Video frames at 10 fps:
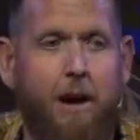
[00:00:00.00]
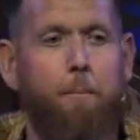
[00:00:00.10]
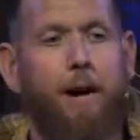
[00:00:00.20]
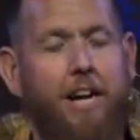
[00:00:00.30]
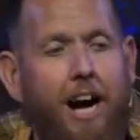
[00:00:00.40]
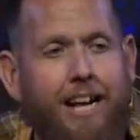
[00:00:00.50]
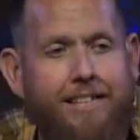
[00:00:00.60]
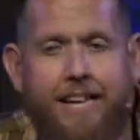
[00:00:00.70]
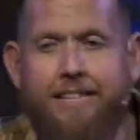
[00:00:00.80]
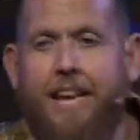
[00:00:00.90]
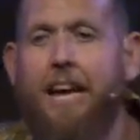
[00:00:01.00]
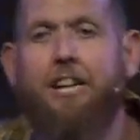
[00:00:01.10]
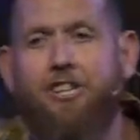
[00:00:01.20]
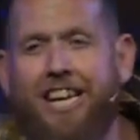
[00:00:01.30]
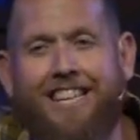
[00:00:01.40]
But God says,
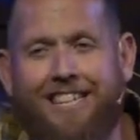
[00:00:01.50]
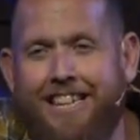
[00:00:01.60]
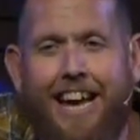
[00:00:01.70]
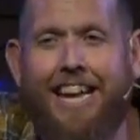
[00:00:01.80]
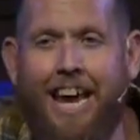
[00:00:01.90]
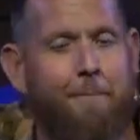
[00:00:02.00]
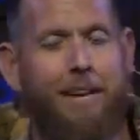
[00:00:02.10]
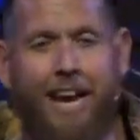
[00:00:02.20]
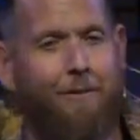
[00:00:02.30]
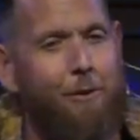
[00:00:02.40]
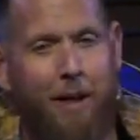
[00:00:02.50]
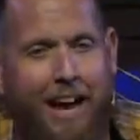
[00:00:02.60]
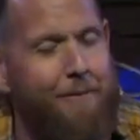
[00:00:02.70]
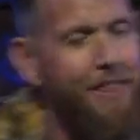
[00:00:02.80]
Jesus says, I came to give you life and